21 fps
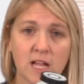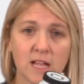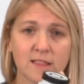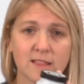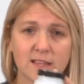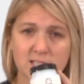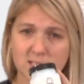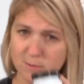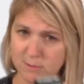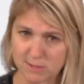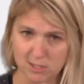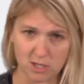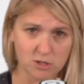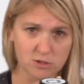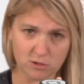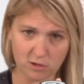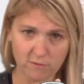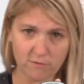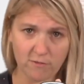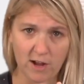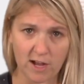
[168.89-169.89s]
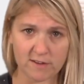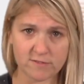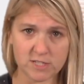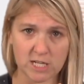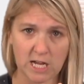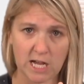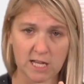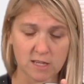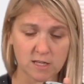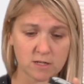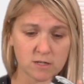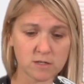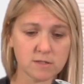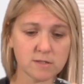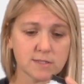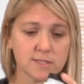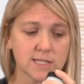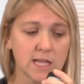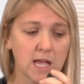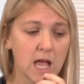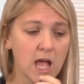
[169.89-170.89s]
This was under
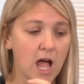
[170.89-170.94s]
$5.